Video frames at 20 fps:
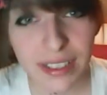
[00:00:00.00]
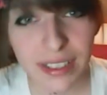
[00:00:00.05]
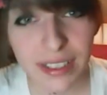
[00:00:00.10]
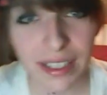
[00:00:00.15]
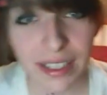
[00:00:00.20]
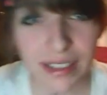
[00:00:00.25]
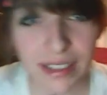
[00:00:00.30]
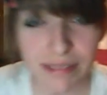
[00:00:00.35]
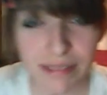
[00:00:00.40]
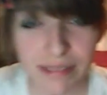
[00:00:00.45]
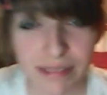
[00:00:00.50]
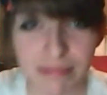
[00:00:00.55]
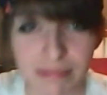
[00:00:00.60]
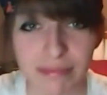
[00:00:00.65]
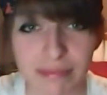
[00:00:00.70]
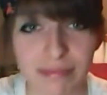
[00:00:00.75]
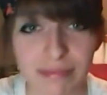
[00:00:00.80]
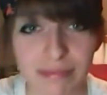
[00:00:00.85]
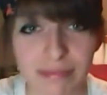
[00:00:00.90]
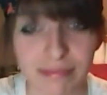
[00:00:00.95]
can
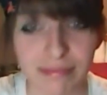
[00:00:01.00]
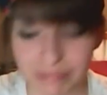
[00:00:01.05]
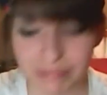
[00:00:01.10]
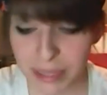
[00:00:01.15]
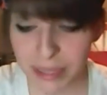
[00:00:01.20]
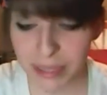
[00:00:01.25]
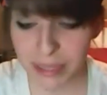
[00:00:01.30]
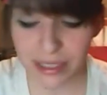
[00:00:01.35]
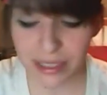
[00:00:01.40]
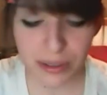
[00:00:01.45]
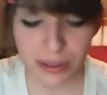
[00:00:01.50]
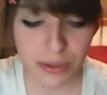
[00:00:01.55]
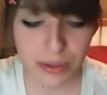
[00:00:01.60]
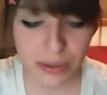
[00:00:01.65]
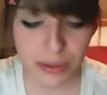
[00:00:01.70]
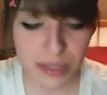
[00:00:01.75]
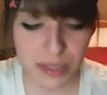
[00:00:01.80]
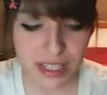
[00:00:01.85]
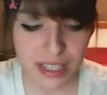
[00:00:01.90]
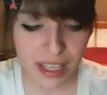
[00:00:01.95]
be
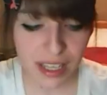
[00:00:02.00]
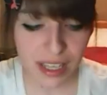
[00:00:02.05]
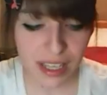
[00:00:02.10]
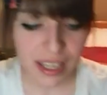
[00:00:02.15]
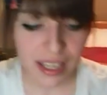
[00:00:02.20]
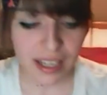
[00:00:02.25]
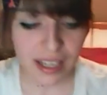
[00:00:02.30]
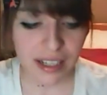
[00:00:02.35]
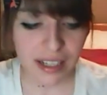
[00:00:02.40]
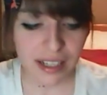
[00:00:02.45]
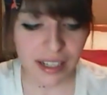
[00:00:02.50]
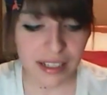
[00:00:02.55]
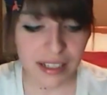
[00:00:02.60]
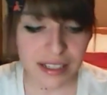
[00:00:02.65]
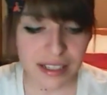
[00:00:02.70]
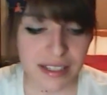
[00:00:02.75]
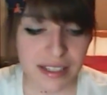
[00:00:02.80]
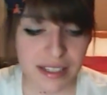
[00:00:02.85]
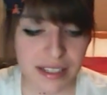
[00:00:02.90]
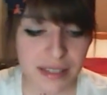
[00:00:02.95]
used
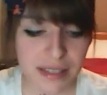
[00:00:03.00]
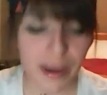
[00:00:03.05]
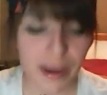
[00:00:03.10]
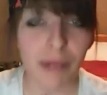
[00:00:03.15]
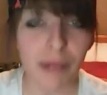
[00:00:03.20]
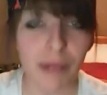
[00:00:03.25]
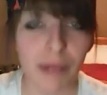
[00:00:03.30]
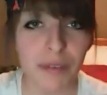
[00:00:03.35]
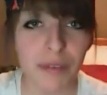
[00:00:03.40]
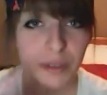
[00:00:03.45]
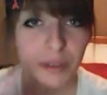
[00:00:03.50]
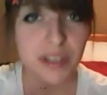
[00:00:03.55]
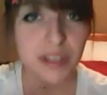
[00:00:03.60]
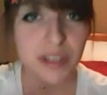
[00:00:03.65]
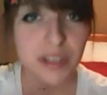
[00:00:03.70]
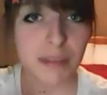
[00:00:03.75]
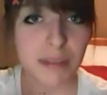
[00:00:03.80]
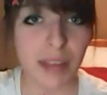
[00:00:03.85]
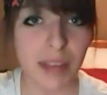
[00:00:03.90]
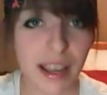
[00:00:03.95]
to help
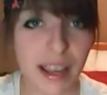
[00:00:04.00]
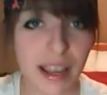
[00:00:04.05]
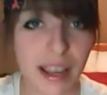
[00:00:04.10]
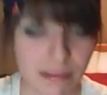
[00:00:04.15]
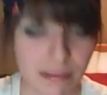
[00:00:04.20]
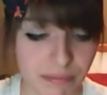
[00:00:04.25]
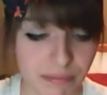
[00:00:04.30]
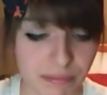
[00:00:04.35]
filter the blood.